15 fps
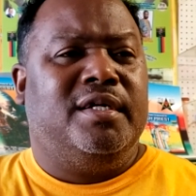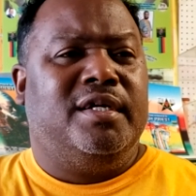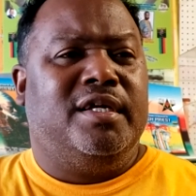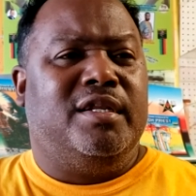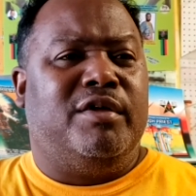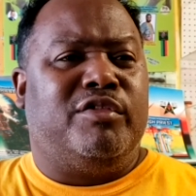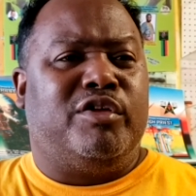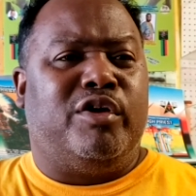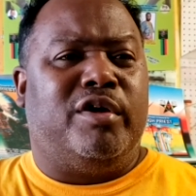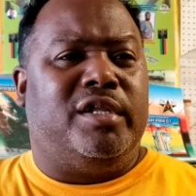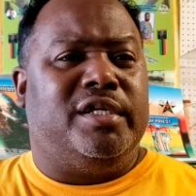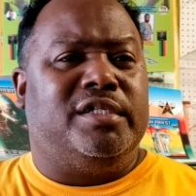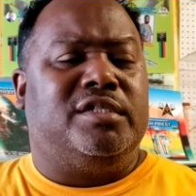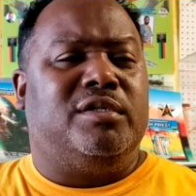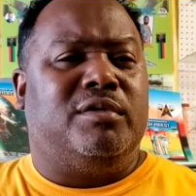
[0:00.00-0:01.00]
you know,
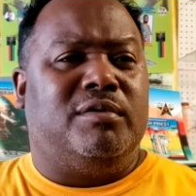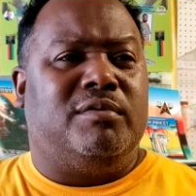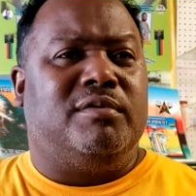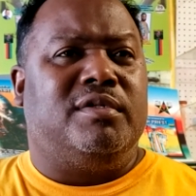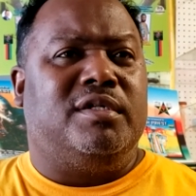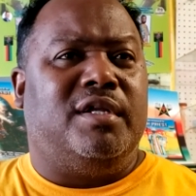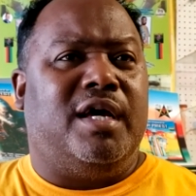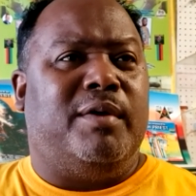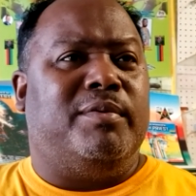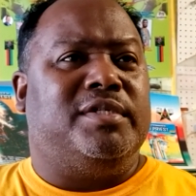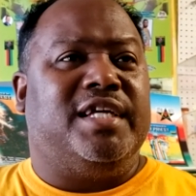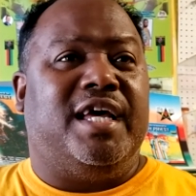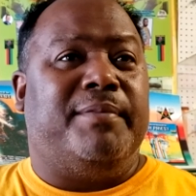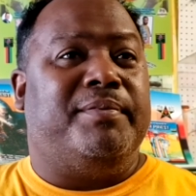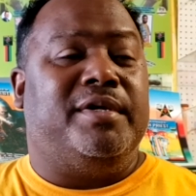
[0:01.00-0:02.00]
thoroughly. So, you know, I was
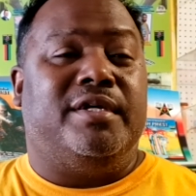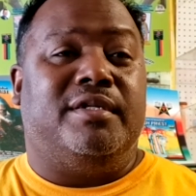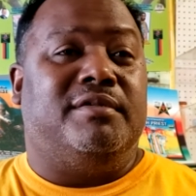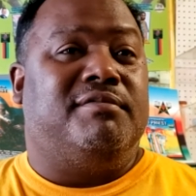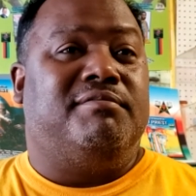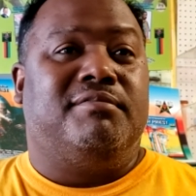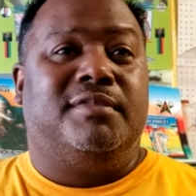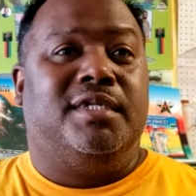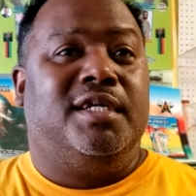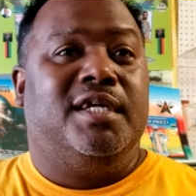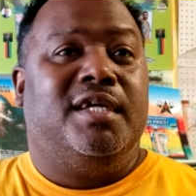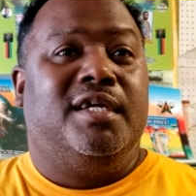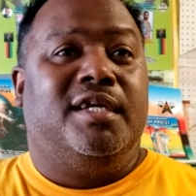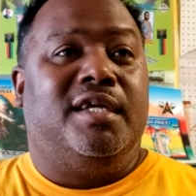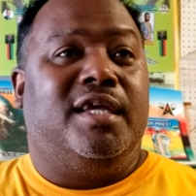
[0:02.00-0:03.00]
happy, and
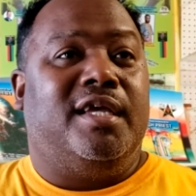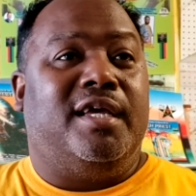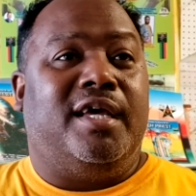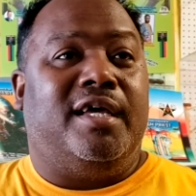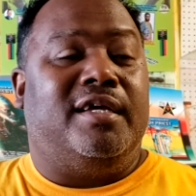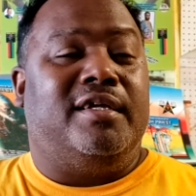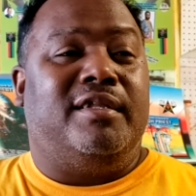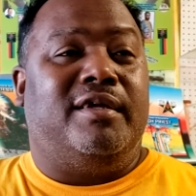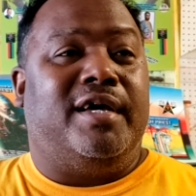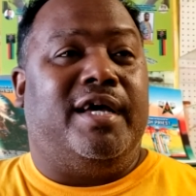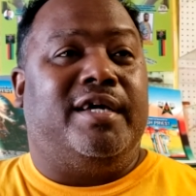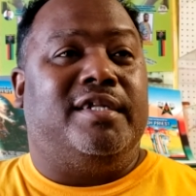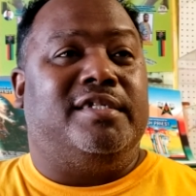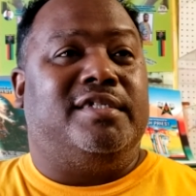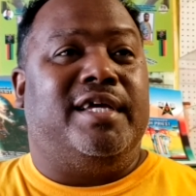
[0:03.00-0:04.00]
yeah, you know, I
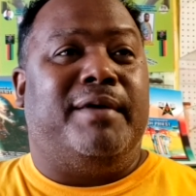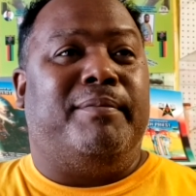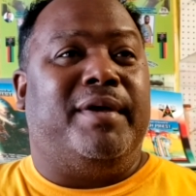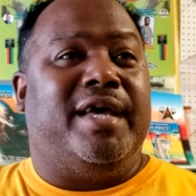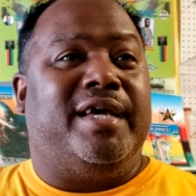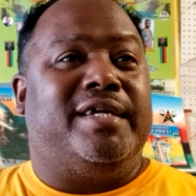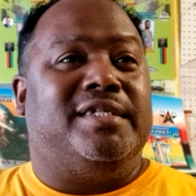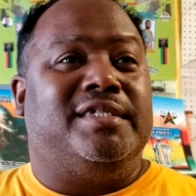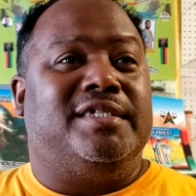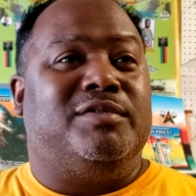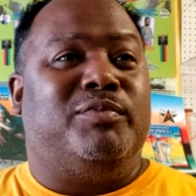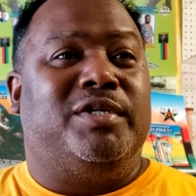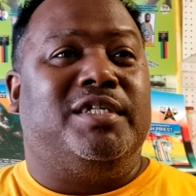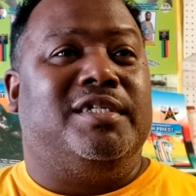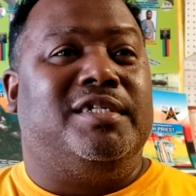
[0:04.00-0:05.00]
could have sat back and just
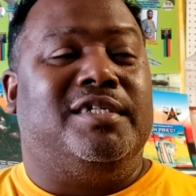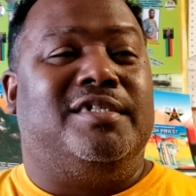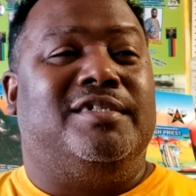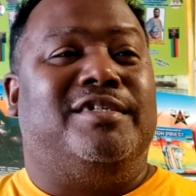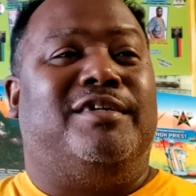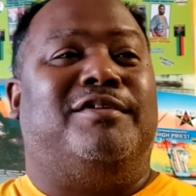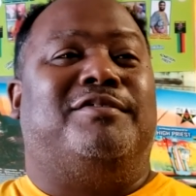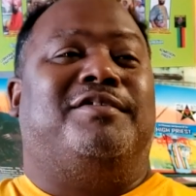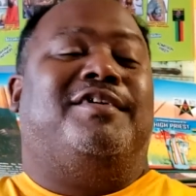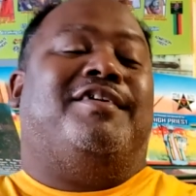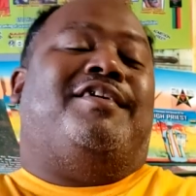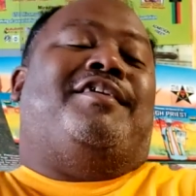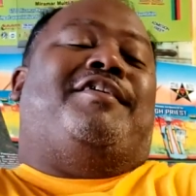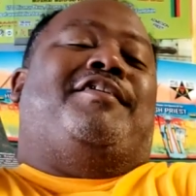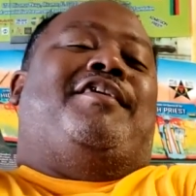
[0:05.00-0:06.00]
went to, you know,
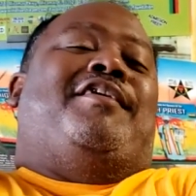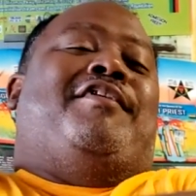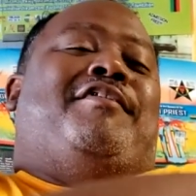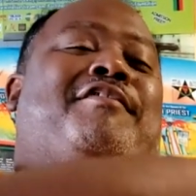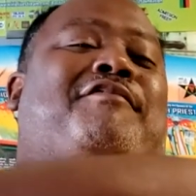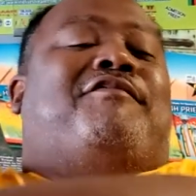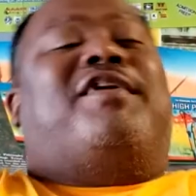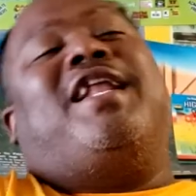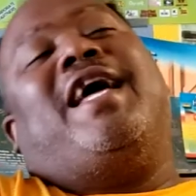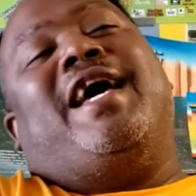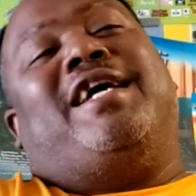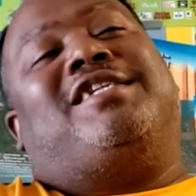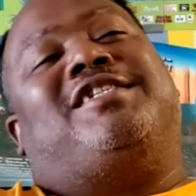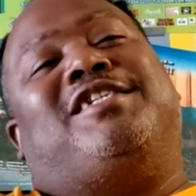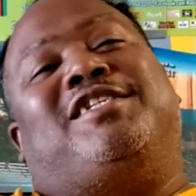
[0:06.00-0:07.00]

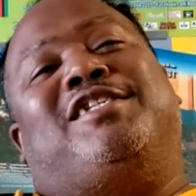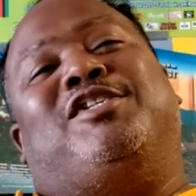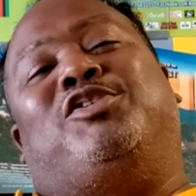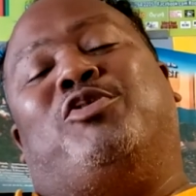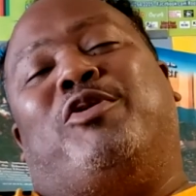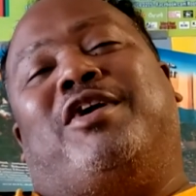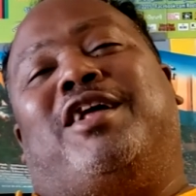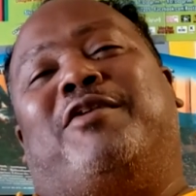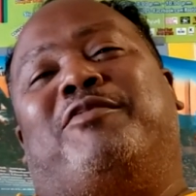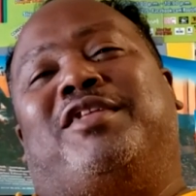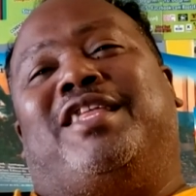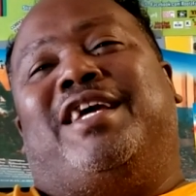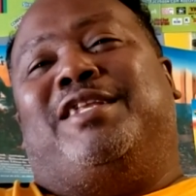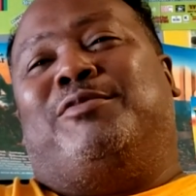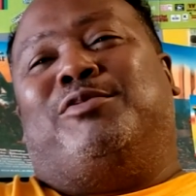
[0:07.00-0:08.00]
relax, just enjoying
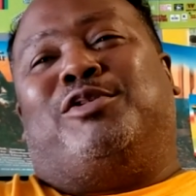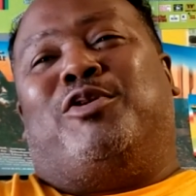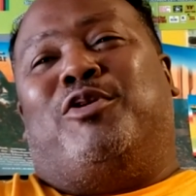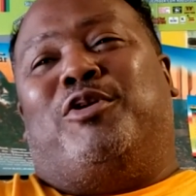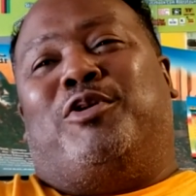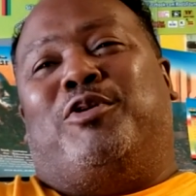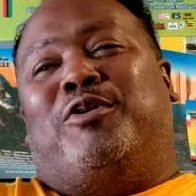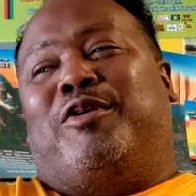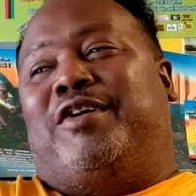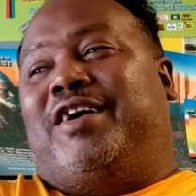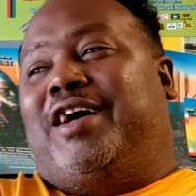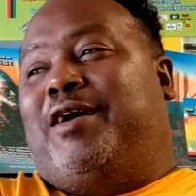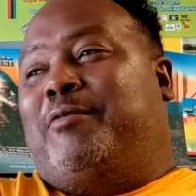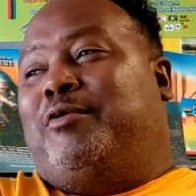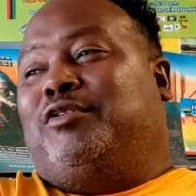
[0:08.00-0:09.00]
everything that was going on. I
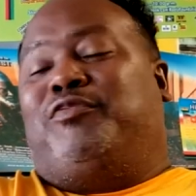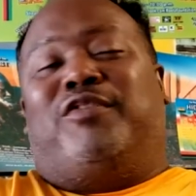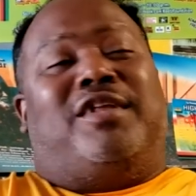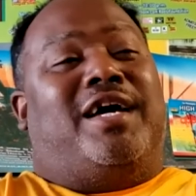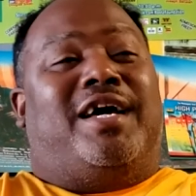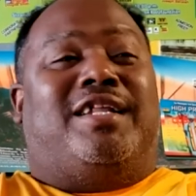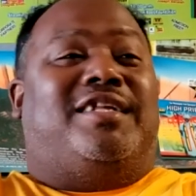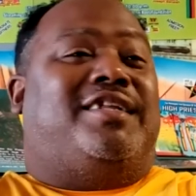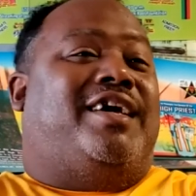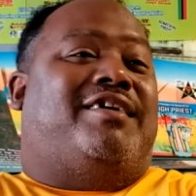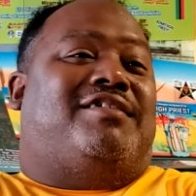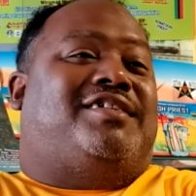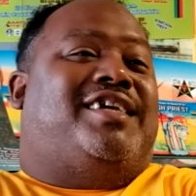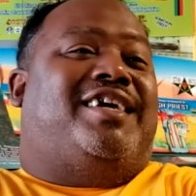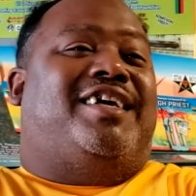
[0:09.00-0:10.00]
almost feel I didn't have
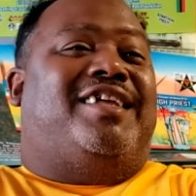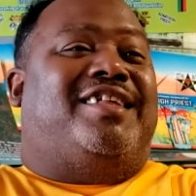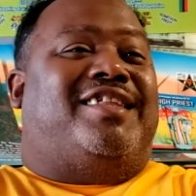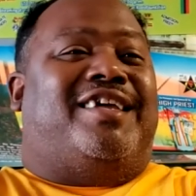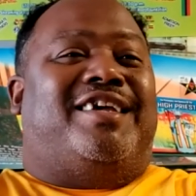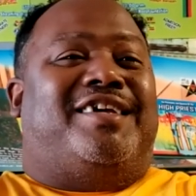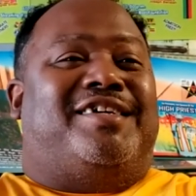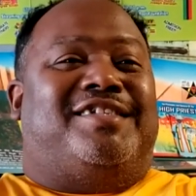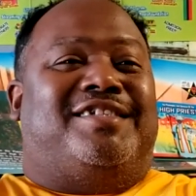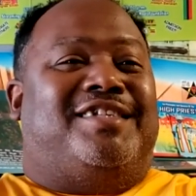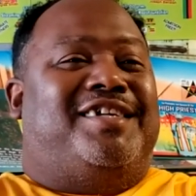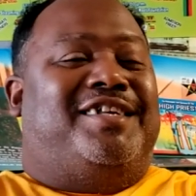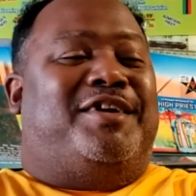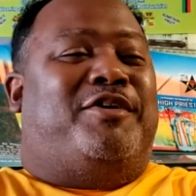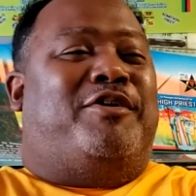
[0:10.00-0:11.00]
to say anything because,
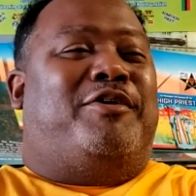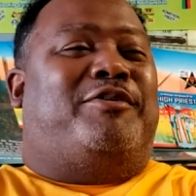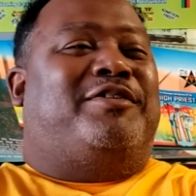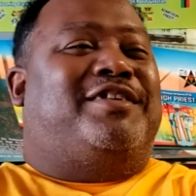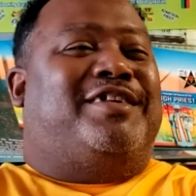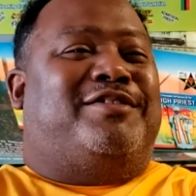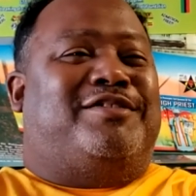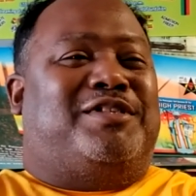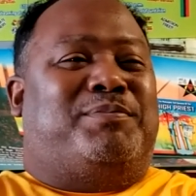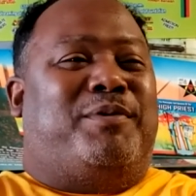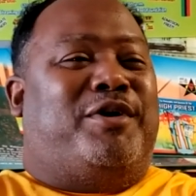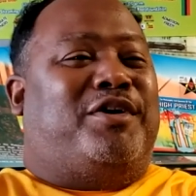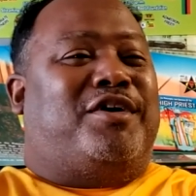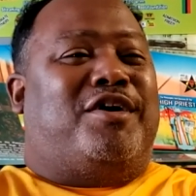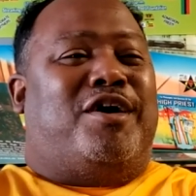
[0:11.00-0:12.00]
you know, the
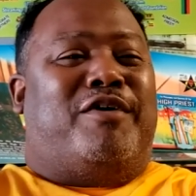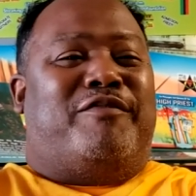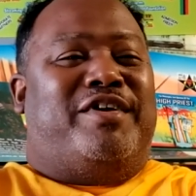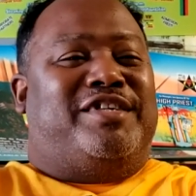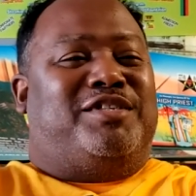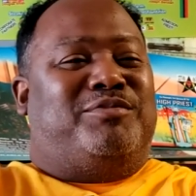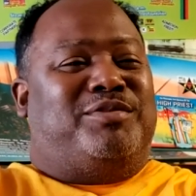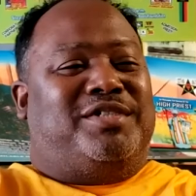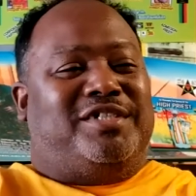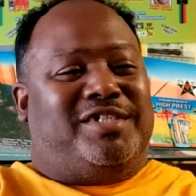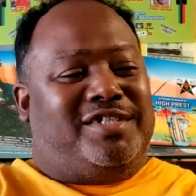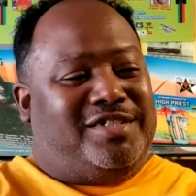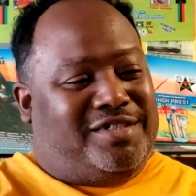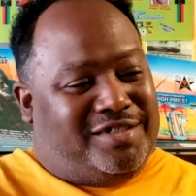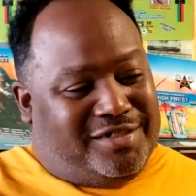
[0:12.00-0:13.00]
spirit of Garveyism was
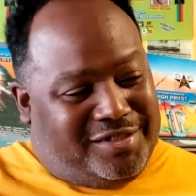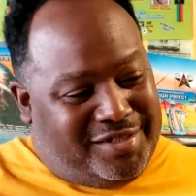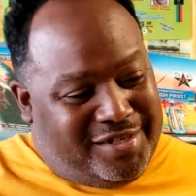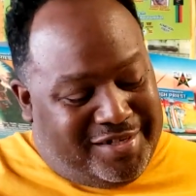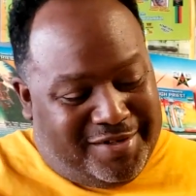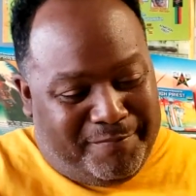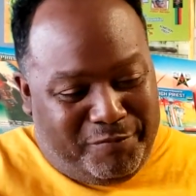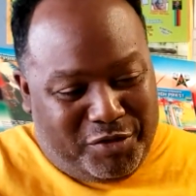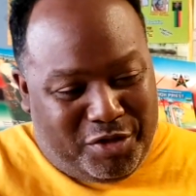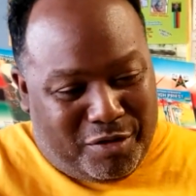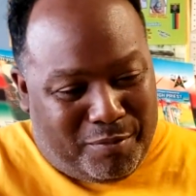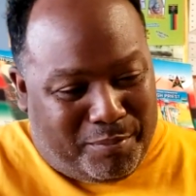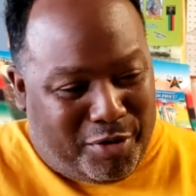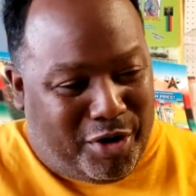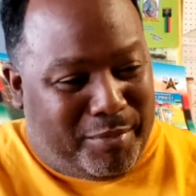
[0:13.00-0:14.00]
just, you know,
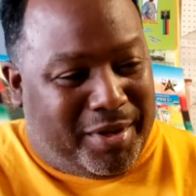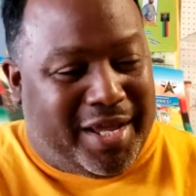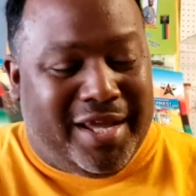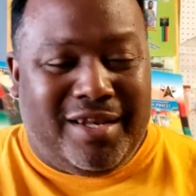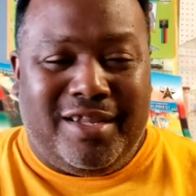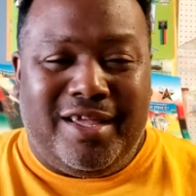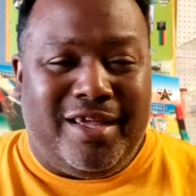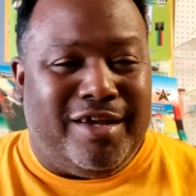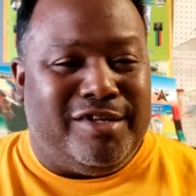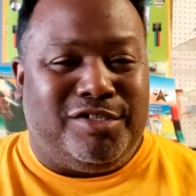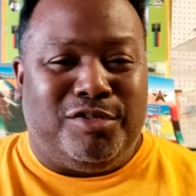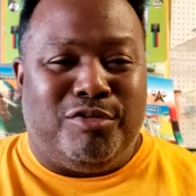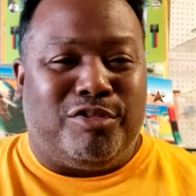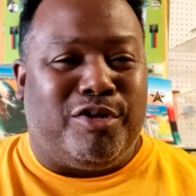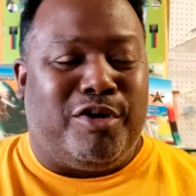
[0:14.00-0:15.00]
permeating the air
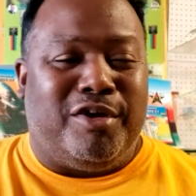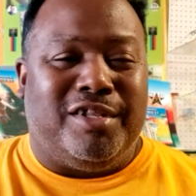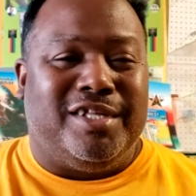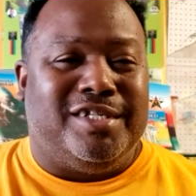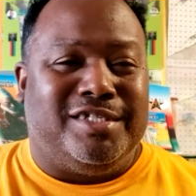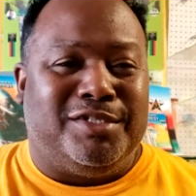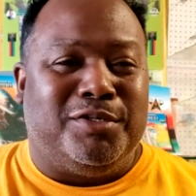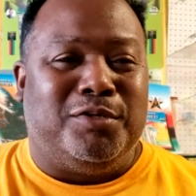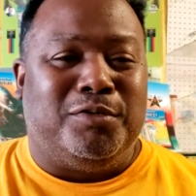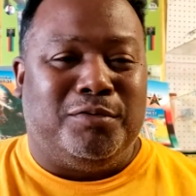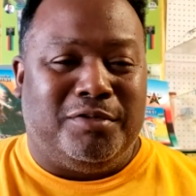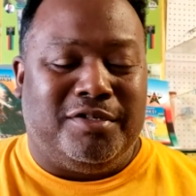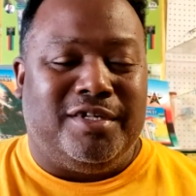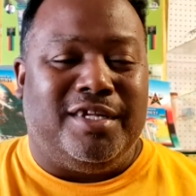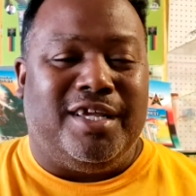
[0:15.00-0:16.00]
so thoroughly. So
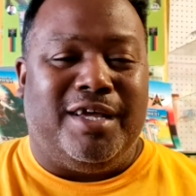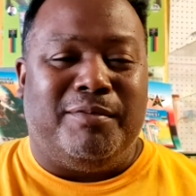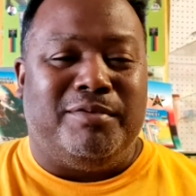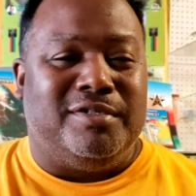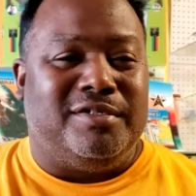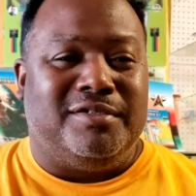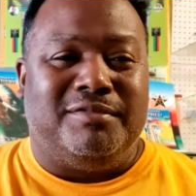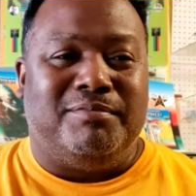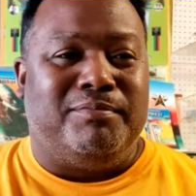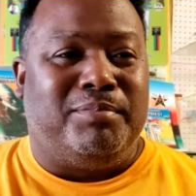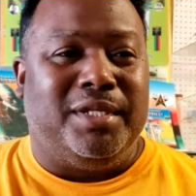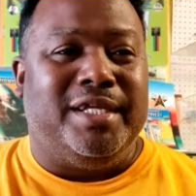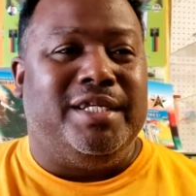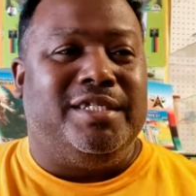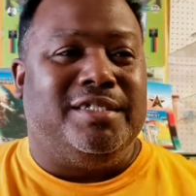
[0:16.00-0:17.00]
yeah, I was
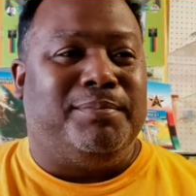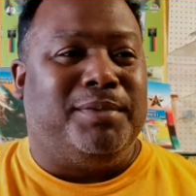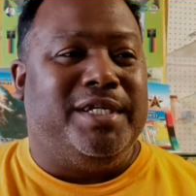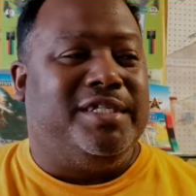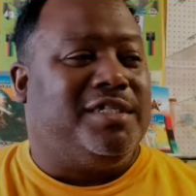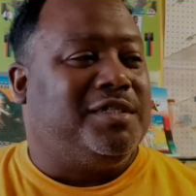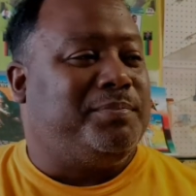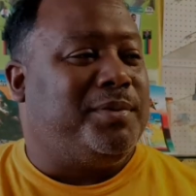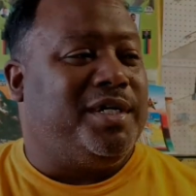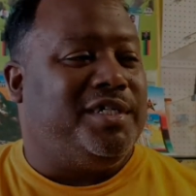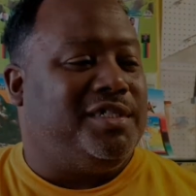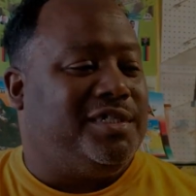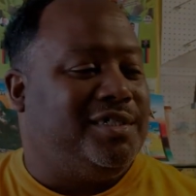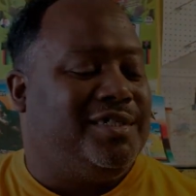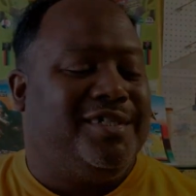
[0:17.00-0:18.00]
pleased as
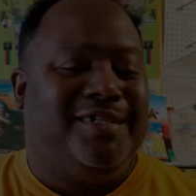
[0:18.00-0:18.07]
punch.